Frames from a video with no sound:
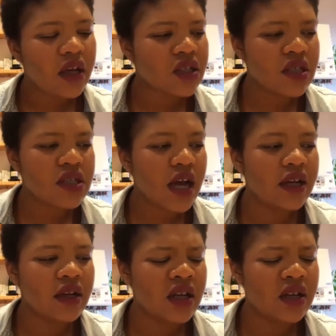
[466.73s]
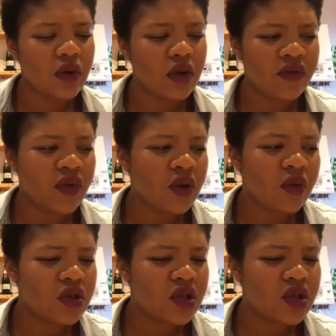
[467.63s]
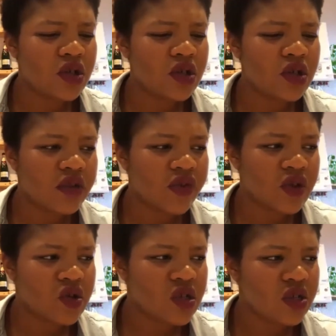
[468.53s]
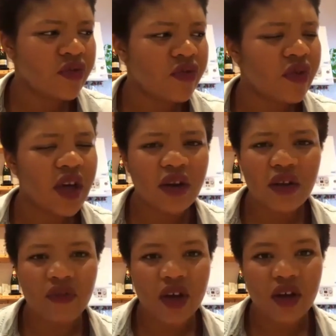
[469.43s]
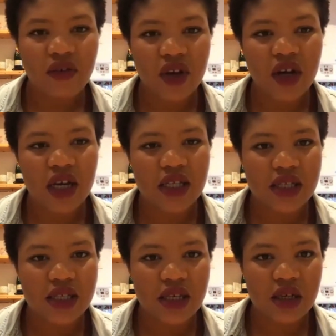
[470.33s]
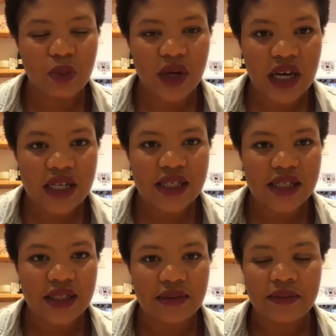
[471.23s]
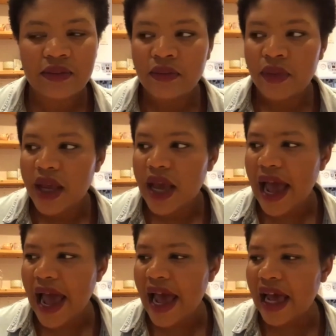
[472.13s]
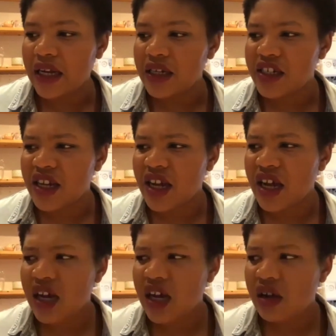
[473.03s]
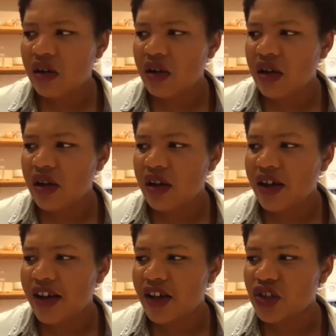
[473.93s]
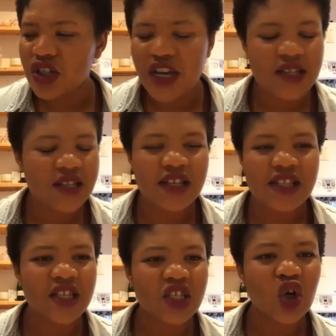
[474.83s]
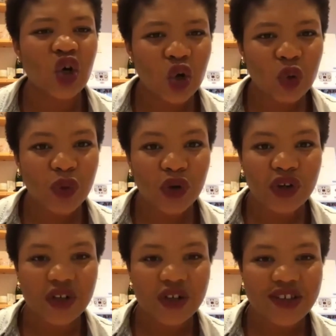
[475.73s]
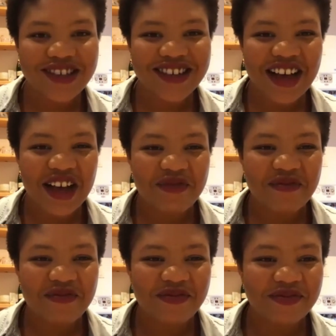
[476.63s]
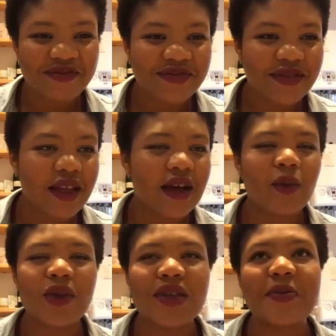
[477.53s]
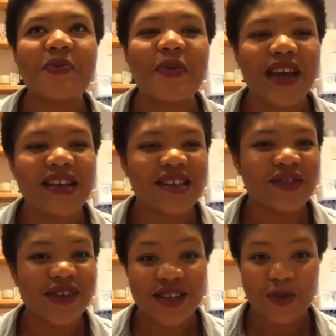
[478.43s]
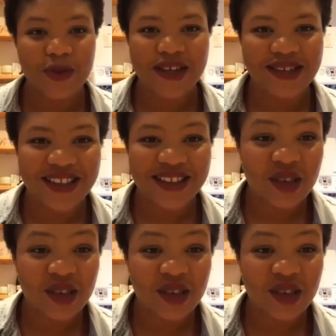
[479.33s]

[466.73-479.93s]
Even in watching her in interviews, she's a very, very, very considered person. Mm-hmm. And she has like these cookbooks that come with these amazing recipes, and there's a